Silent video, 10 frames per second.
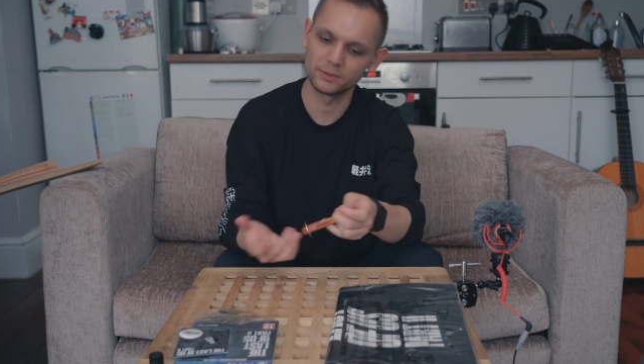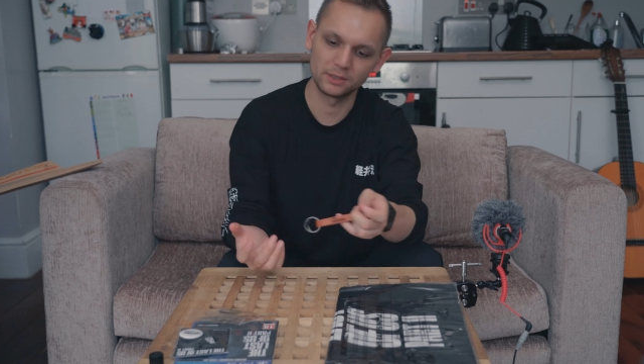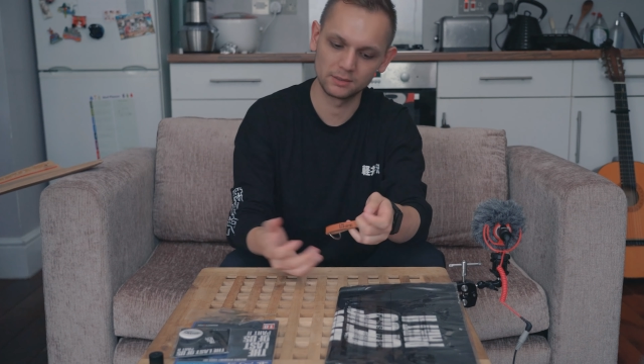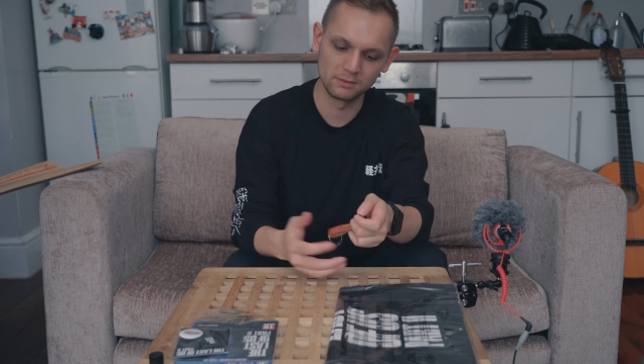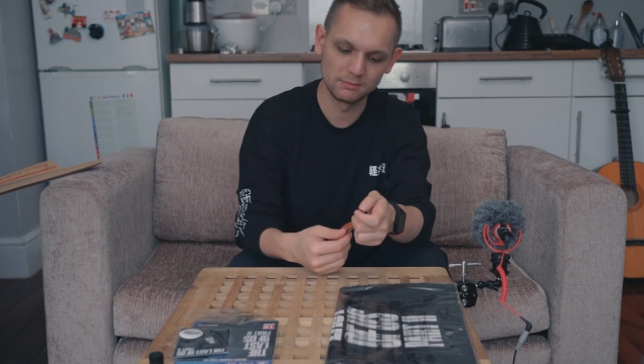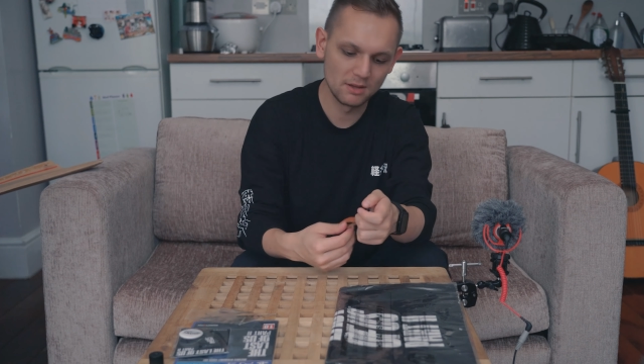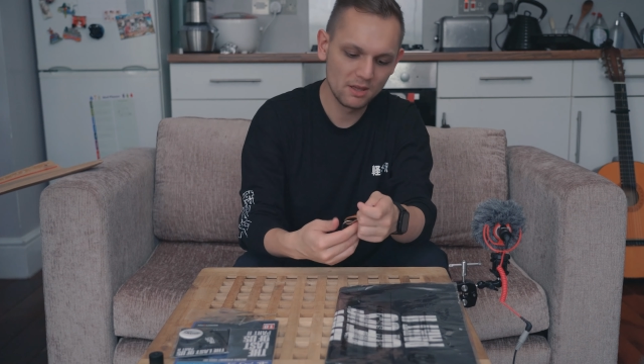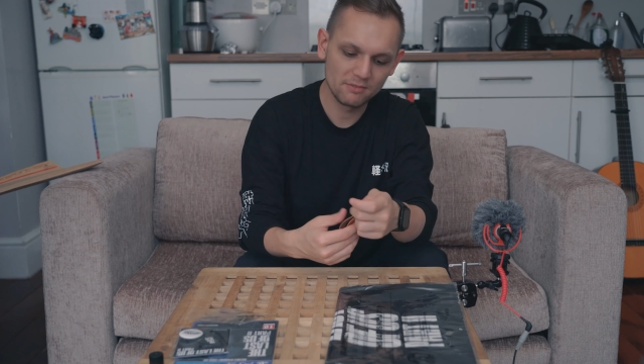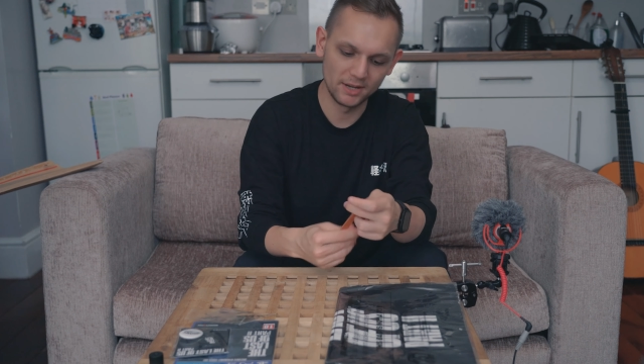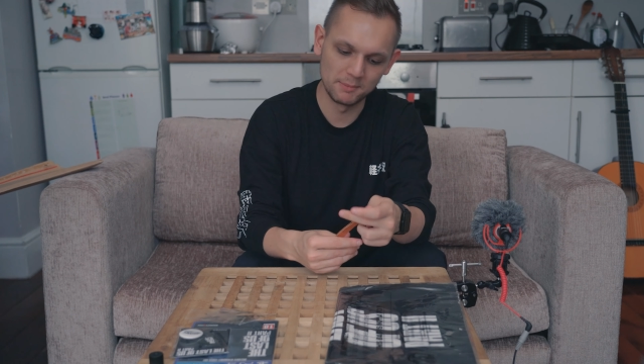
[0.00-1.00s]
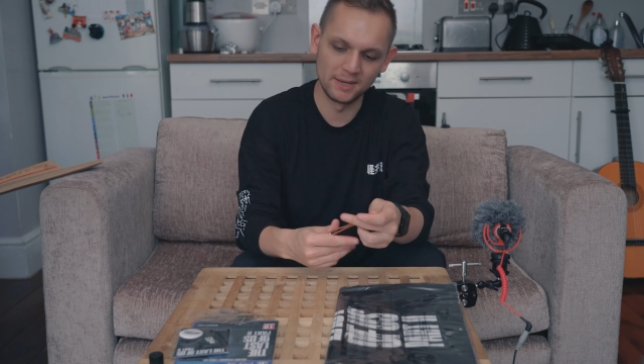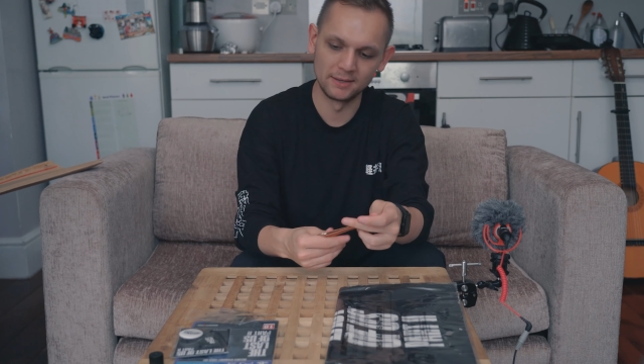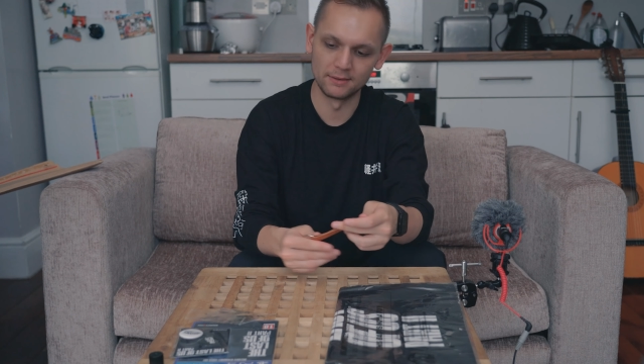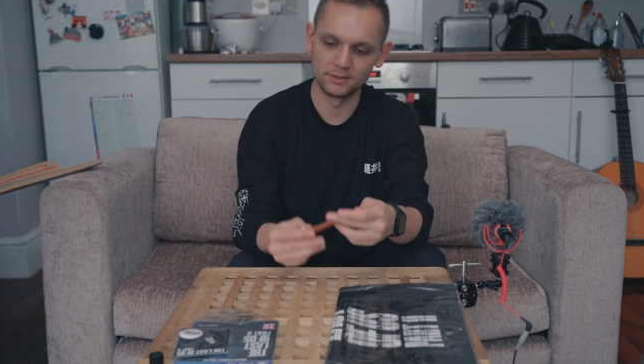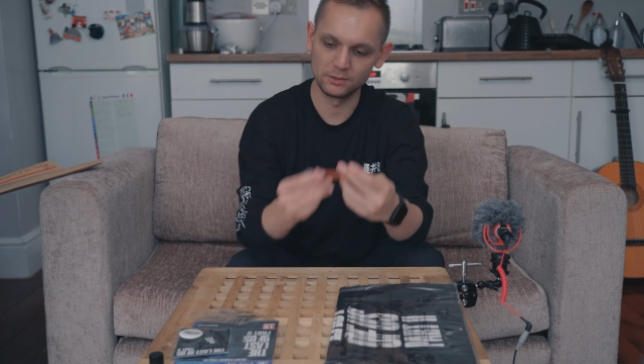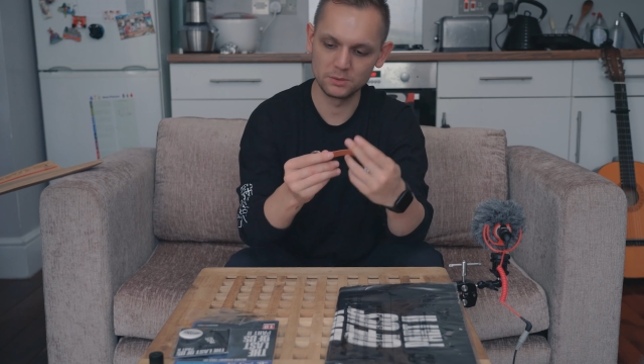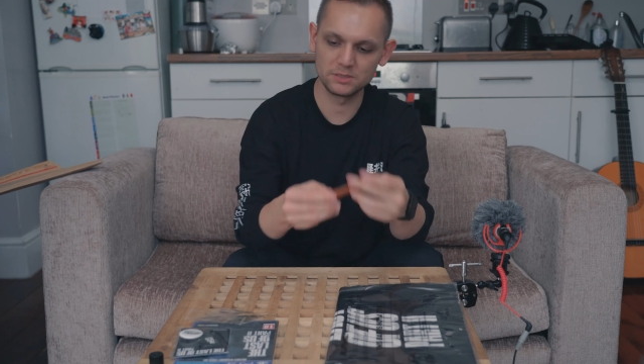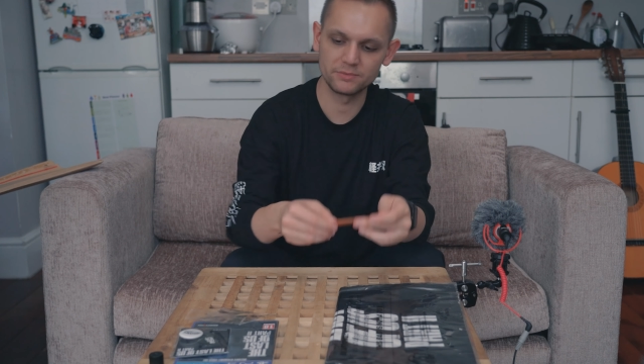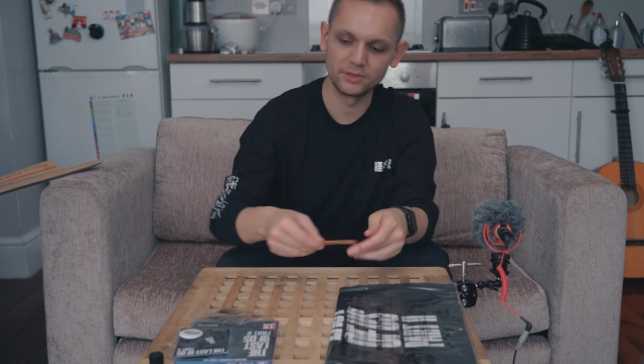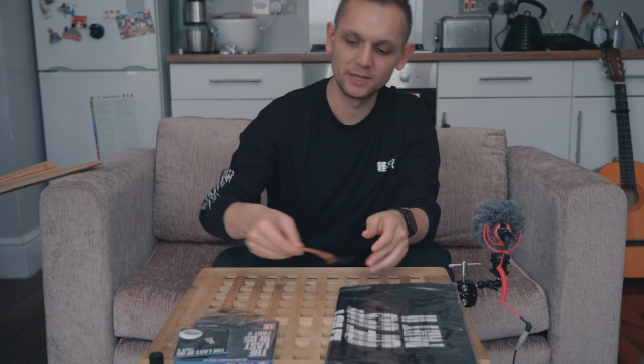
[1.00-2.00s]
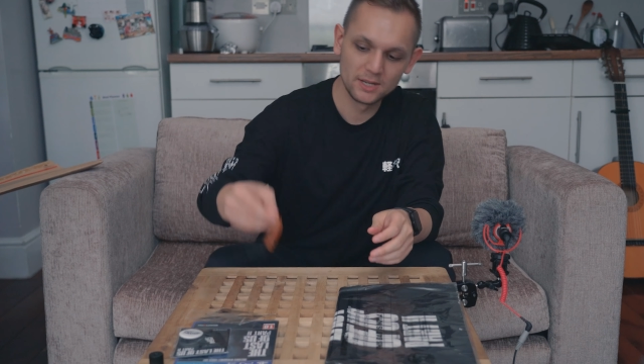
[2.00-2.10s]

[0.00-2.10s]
You can find many other uses for it.